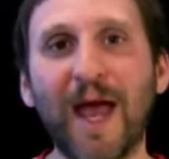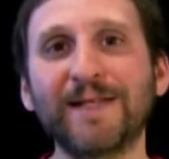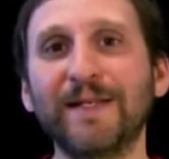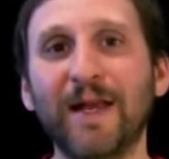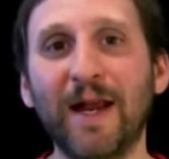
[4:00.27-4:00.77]

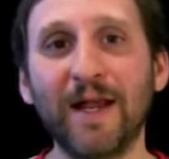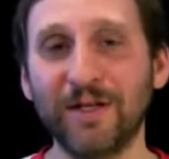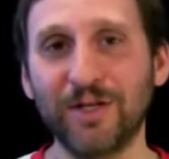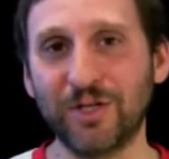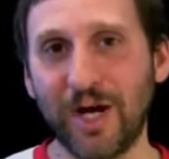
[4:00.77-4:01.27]
hasn't done
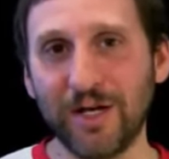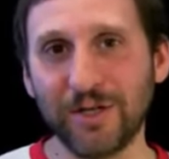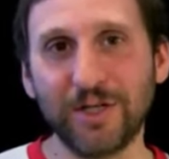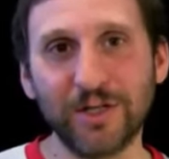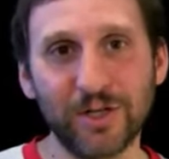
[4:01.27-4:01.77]
anything to
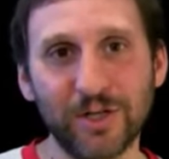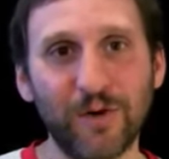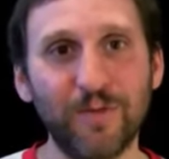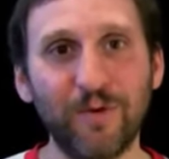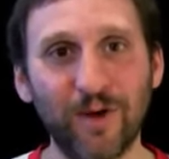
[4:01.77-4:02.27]
change it. It's just
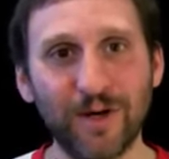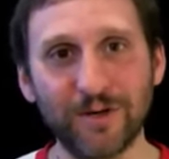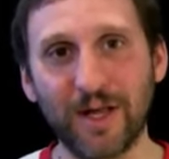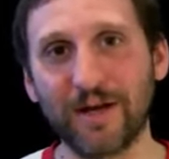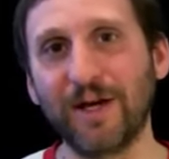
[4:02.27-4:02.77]
going to be
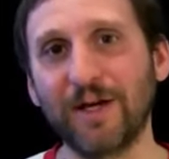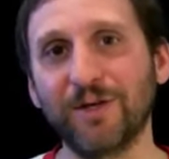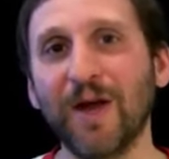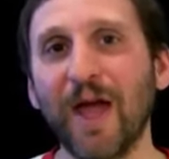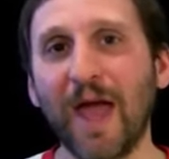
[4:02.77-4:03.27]
rendered a lot
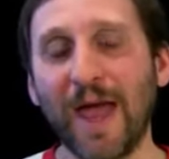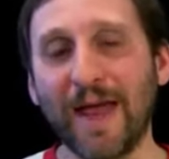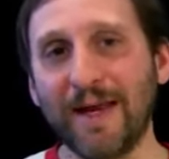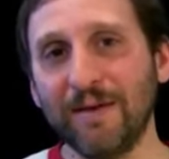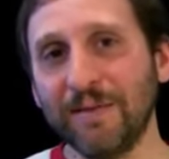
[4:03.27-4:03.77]
nicer.
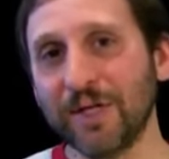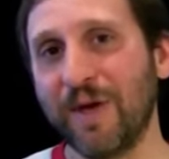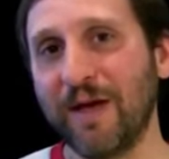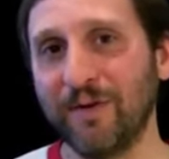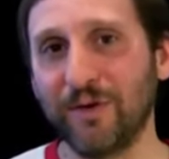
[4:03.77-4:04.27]
And images
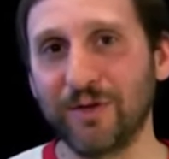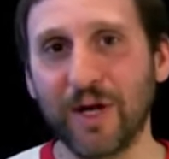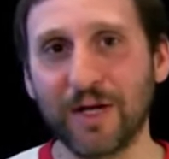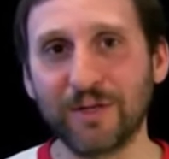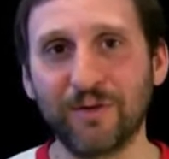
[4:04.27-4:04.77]
may even look
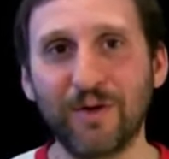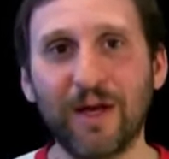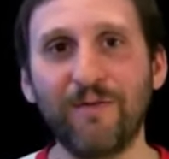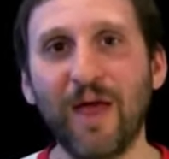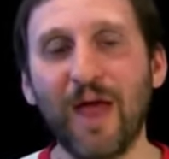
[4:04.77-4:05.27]
nicer.
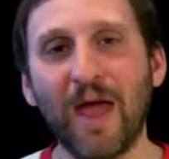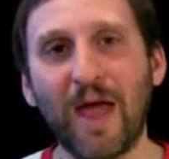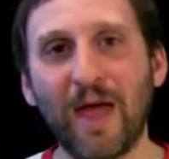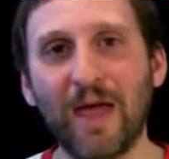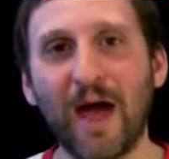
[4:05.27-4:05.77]
If
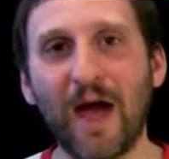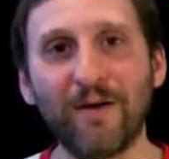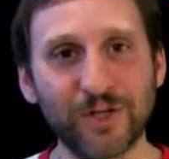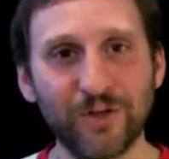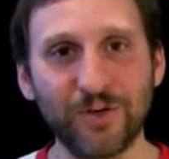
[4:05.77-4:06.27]
a
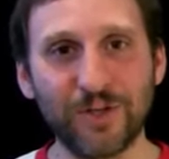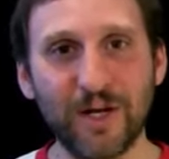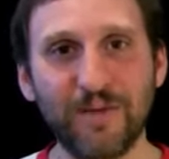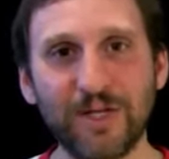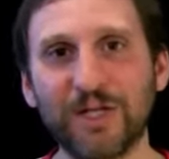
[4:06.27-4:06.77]

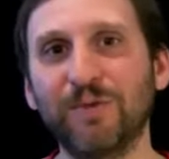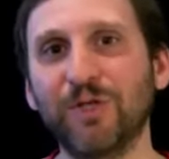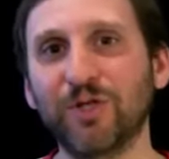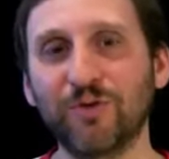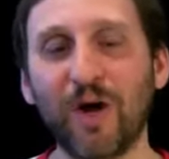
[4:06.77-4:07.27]
high-resolution image has
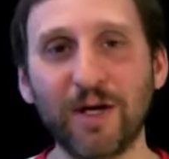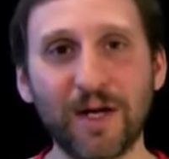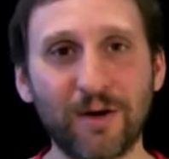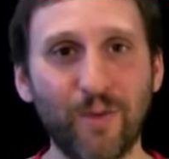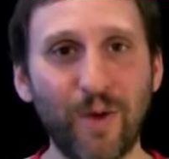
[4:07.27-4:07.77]
shrunk
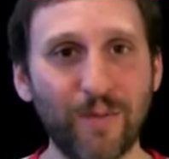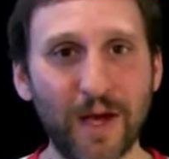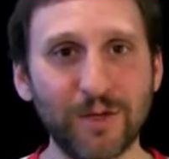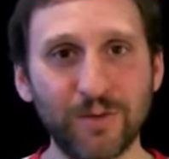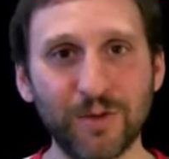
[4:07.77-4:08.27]
down on a web
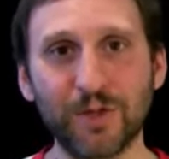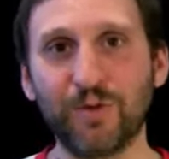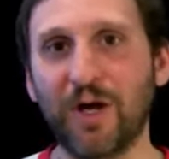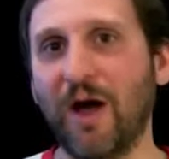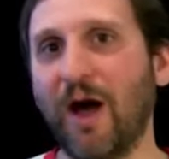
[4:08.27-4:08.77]
page, which is
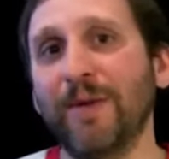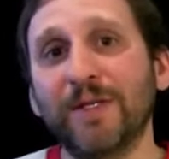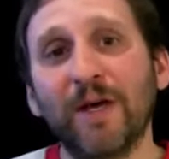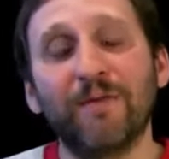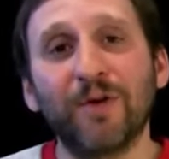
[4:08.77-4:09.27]
pretty
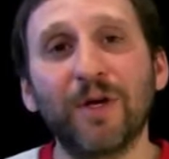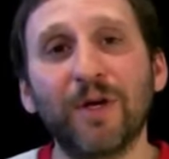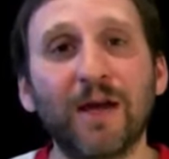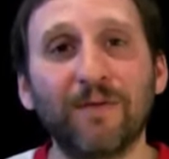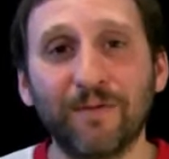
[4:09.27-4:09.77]
common, say if you're
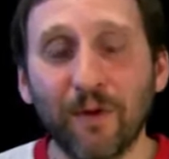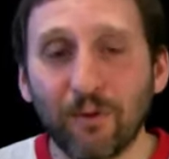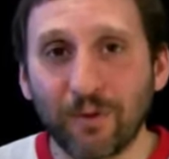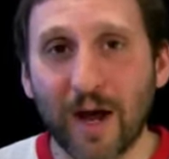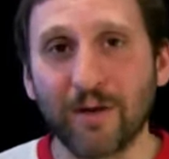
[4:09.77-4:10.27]
looking at a
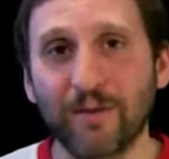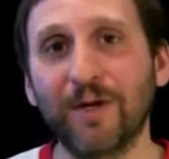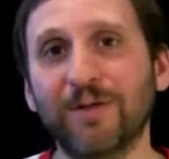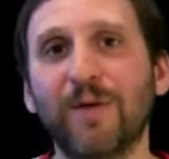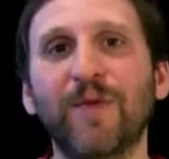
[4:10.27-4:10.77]
photo
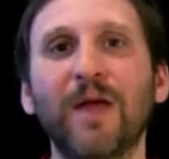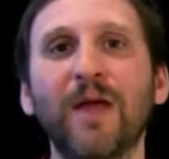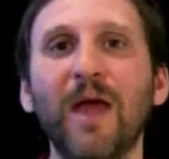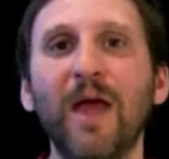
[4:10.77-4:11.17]
gallery or something,